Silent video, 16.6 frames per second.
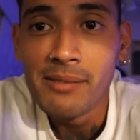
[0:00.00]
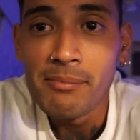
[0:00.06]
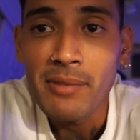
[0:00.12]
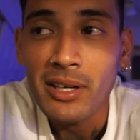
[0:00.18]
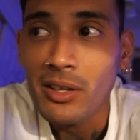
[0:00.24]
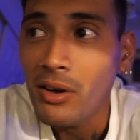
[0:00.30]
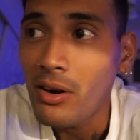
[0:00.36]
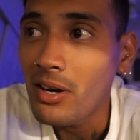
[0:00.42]

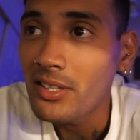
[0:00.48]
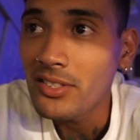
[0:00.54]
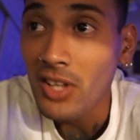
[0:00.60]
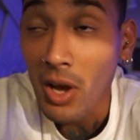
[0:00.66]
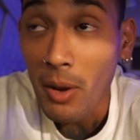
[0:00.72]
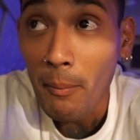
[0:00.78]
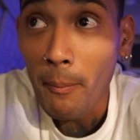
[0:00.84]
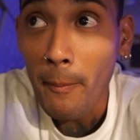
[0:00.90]
My car's
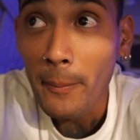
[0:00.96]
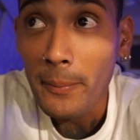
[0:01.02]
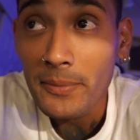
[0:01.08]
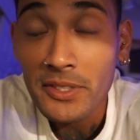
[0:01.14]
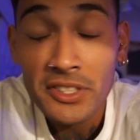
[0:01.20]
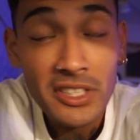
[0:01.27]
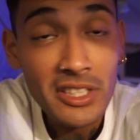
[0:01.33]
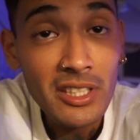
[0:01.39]

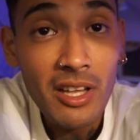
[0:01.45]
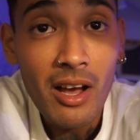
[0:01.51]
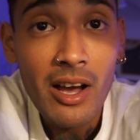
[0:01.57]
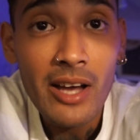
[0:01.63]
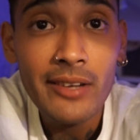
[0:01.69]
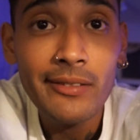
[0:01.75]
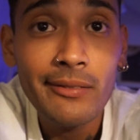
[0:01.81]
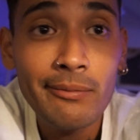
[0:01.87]
still
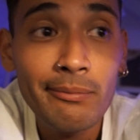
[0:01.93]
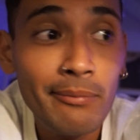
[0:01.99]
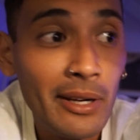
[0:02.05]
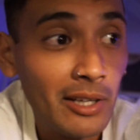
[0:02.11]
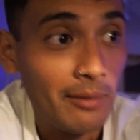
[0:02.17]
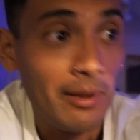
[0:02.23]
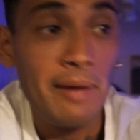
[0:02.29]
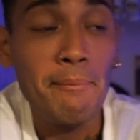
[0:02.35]
on.
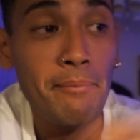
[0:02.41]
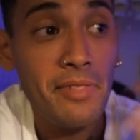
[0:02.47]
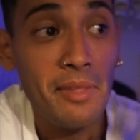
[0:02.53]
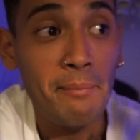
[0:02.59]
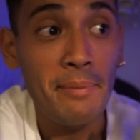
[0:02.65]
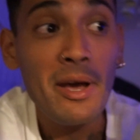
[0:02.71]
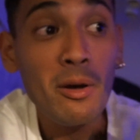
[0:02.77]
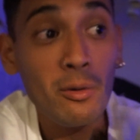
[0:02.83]
The
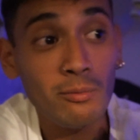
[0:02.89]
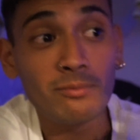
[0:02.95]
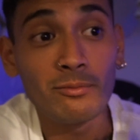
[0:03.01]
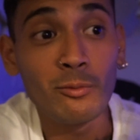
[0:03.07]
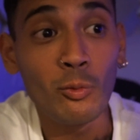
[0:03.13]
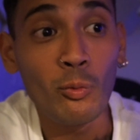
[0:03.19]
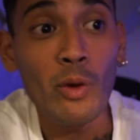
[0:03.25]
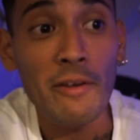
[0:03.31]
belt
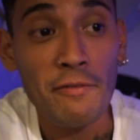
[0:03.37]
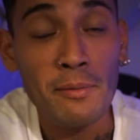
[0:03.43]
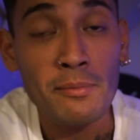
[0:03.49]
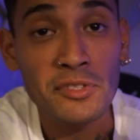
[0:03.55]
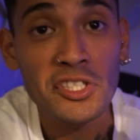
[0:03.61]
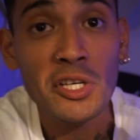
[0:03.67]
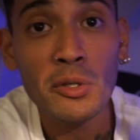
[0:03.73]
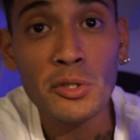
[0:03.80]
went
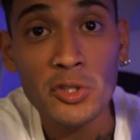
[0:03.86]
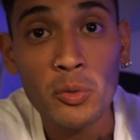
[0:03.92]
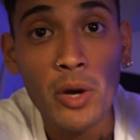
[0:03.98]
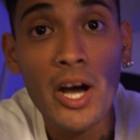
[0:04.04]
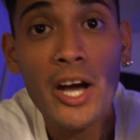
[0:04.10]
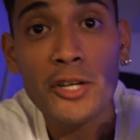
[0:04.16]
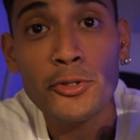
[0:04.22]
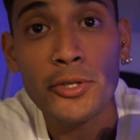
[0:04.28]
from 0 to
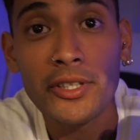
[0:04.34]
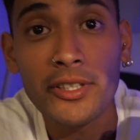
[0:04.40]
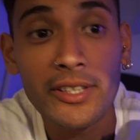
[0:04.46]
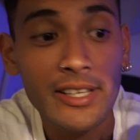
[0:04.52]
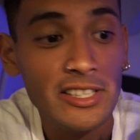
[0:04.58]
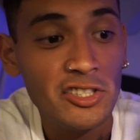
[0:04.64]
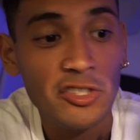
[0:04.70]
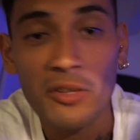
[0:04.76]
100,
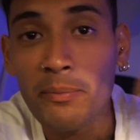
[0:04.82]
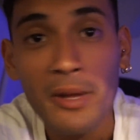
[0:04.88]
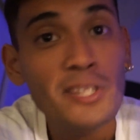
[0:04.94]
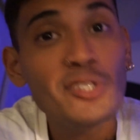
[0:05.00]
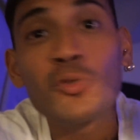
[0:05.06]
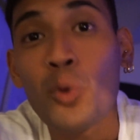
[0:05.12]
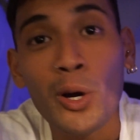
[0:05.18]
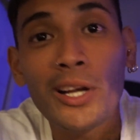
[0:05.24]
so the
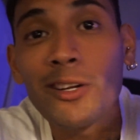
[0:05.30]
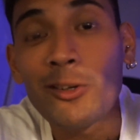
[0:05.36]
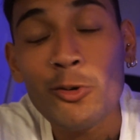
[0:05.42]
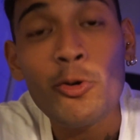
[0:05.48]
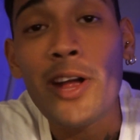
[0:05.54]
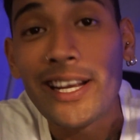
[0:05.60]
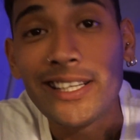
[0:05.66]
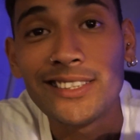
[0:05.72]
belt's working
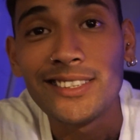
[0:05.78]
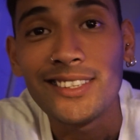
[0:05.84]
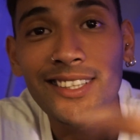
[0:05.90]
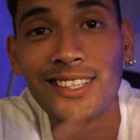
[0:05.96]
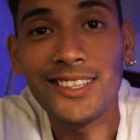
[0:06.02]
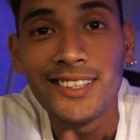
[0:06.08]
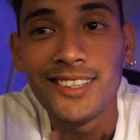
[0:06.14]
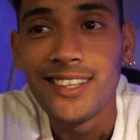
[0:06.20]
great.
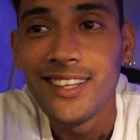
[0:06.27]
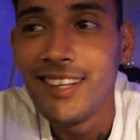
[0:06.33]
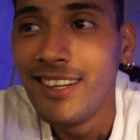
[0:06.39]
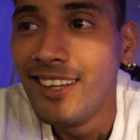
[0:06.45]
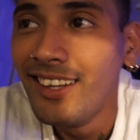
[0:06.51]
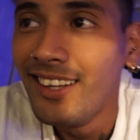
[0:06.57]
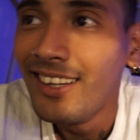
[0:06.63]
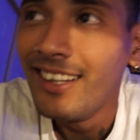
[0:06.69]
Took
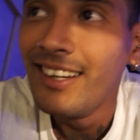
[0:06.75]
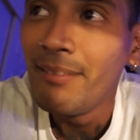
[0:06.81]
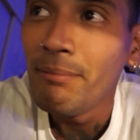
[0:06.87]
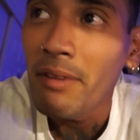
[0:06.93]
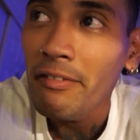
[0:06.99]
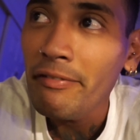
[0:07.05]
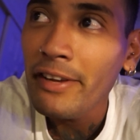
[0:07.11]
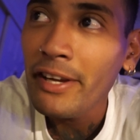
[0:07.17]

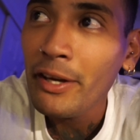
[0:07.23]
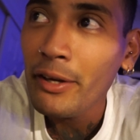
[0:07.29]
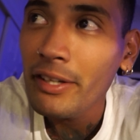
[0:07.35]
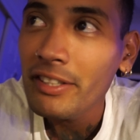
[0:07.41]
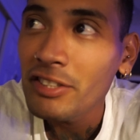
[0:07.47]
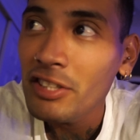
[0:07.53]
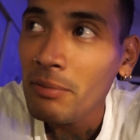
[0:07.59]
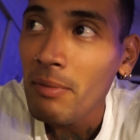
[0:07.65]
my
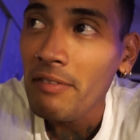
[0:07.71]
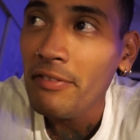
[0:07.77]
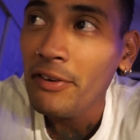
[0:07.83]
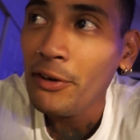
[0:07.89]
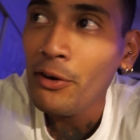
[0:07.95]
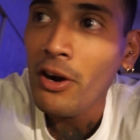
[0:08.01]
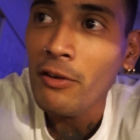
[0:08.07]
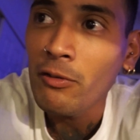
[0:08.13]

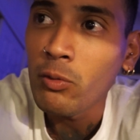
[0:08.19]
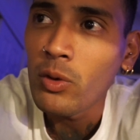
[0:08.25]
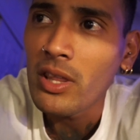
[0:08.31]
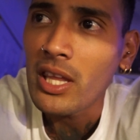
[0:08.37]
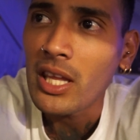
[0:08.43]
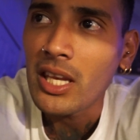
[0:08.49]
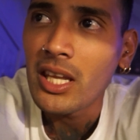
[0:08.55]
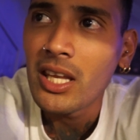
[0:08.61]
finger off
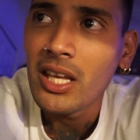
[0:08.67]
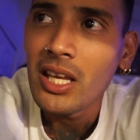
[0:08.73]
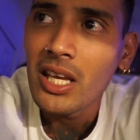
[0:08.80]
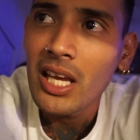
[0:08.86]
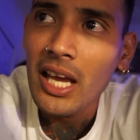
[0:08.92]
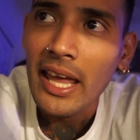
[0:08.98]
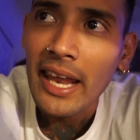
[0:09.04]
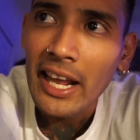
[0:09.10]
with it,
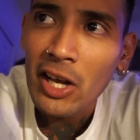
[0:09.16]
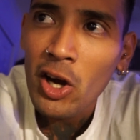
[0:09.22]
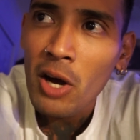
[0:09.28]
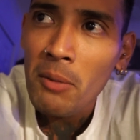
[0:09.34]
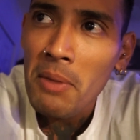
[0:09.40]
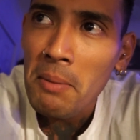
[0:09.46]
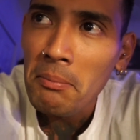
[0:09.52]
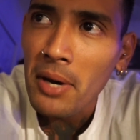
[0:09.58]
and I
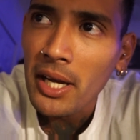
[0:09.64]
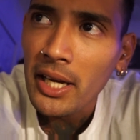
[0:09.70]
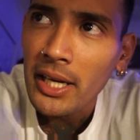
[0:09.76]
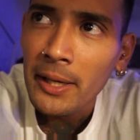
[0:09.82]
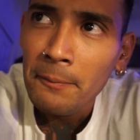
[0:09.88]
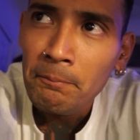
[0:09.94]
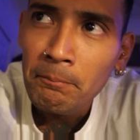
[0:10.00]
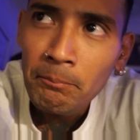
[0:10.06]
called my buddy,